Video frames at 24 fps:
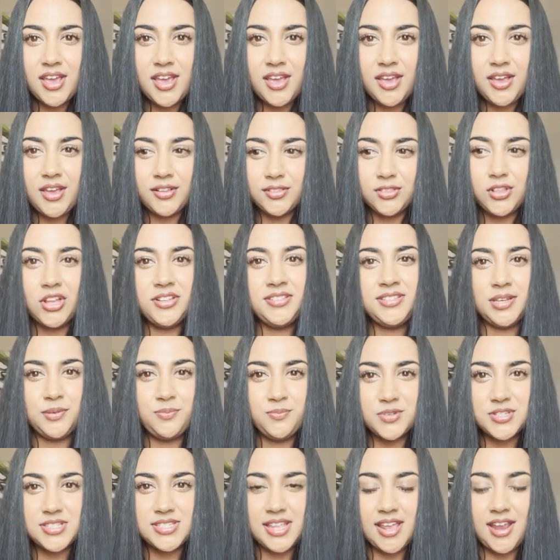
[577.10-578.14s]
London
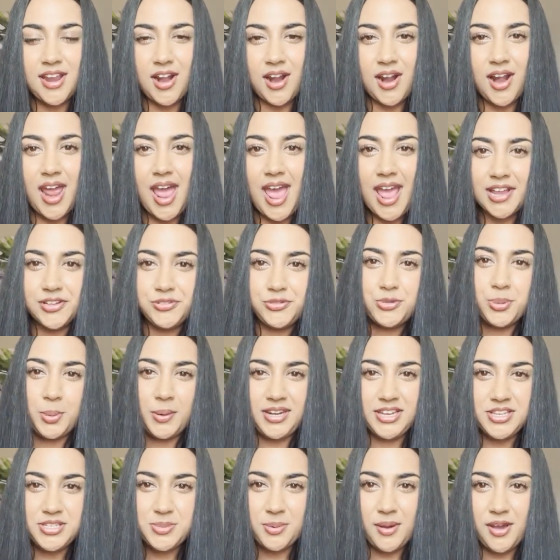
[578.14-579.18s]
was there and
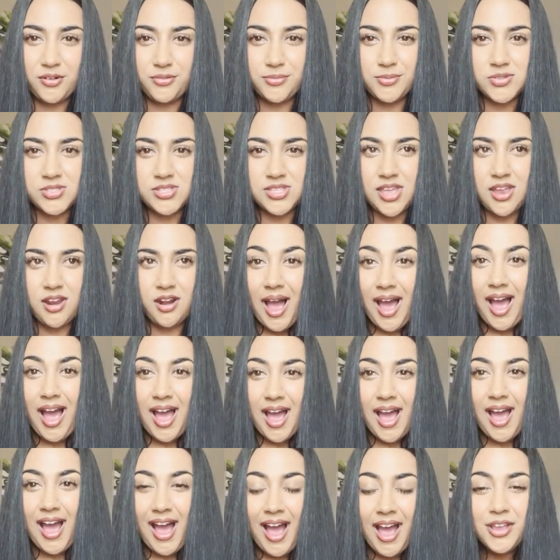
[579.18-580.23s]
2012 was there.
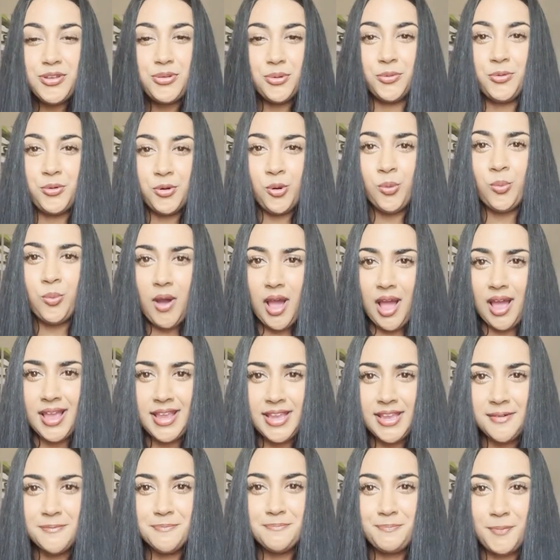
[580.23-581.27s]
I don't know
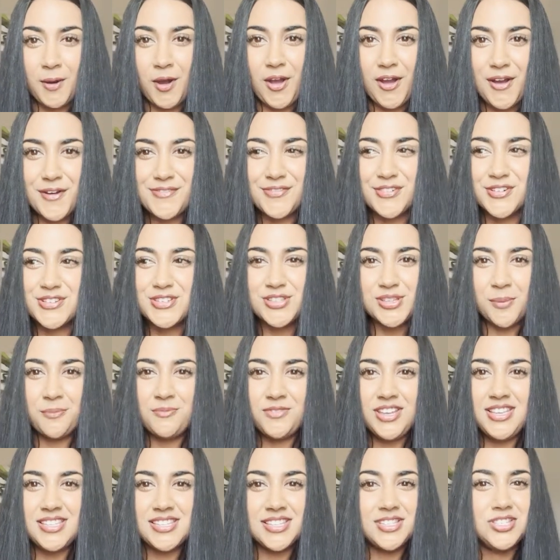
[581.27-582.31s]
why, but for some
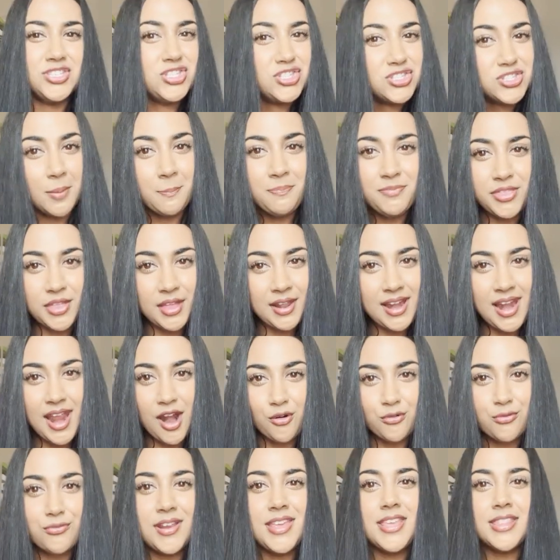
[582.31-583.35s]
reason, something
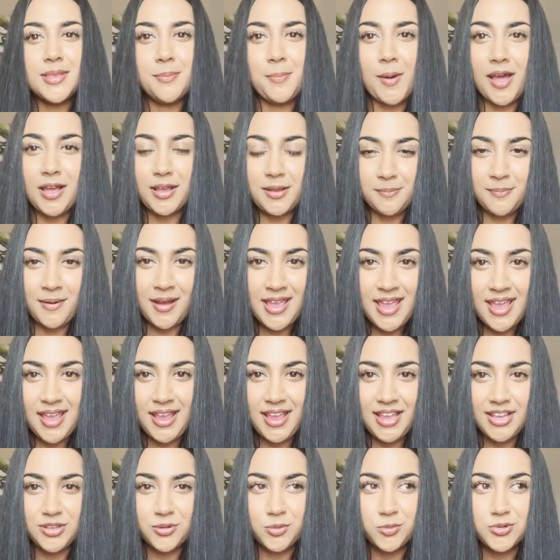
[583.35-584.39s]
right at the back of my
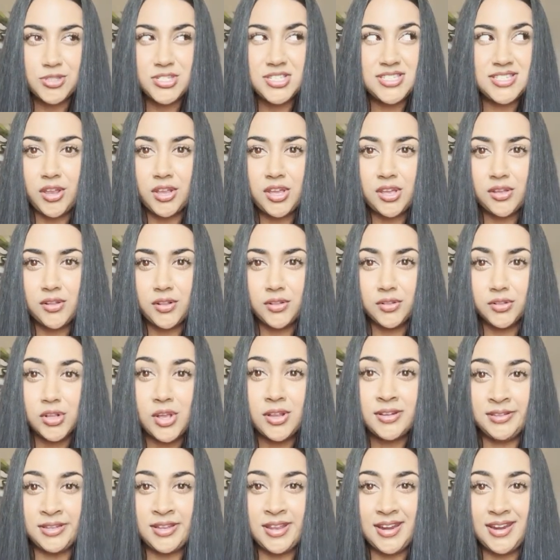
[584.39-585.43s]
head was saying
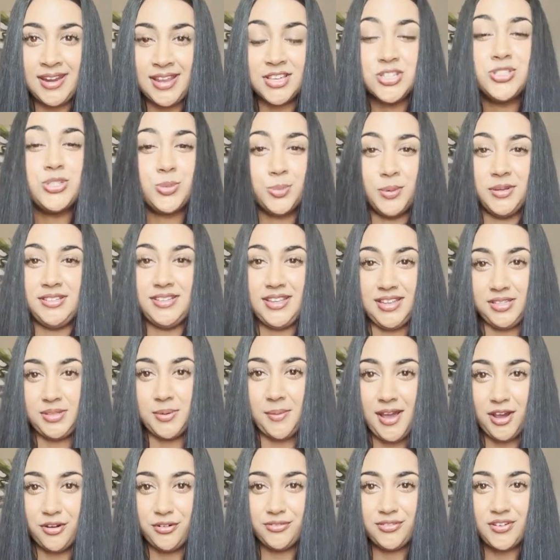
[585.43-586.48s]
London is
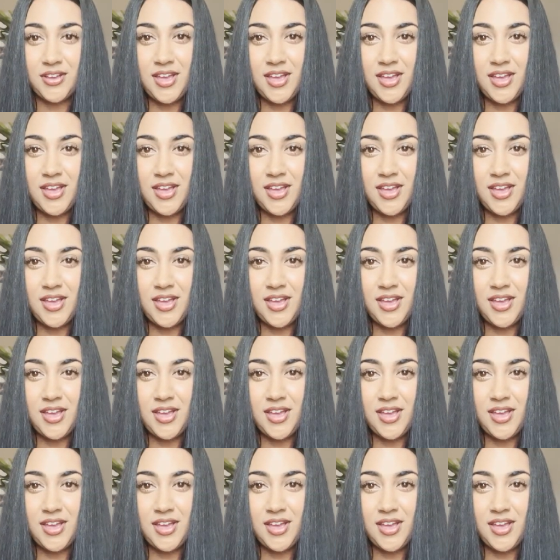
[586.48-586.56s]
2012.